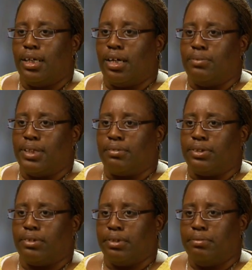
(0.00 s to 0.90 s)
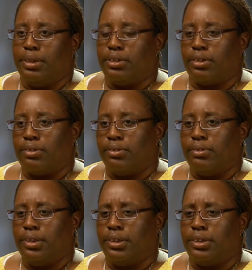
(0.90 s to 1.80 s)
when I was 3 weeks
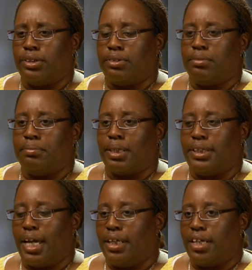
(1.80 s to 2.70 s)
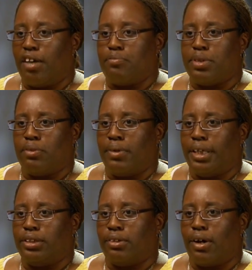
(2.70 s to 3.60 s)
old, and so my dad gave me
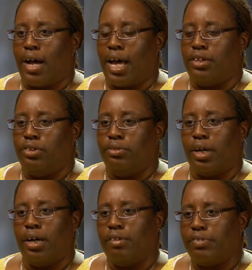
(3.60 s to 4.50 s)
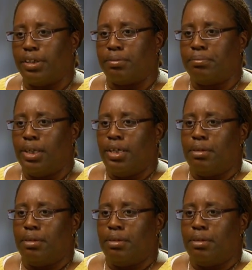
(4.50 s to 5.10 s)
away, so I knew of him,